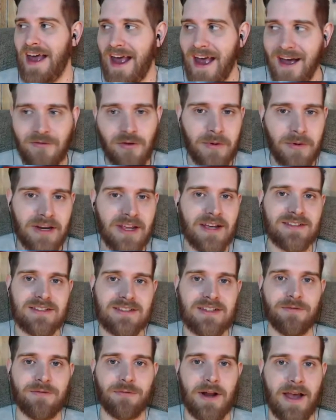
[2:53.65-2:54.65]
Everybody has
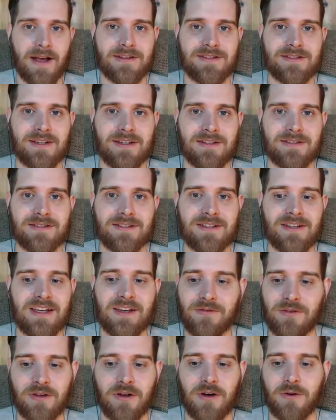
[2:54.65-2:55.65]
different accents,
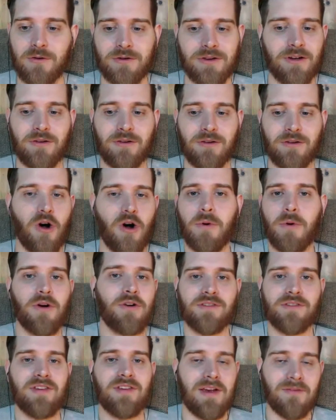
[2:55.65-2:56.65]
even though they're all
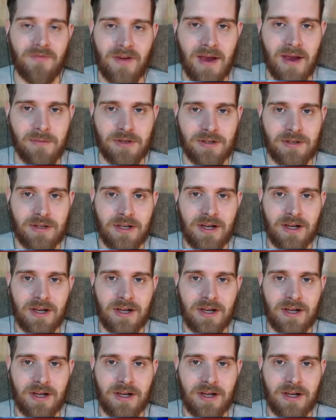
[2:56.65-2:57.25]
part of the same family.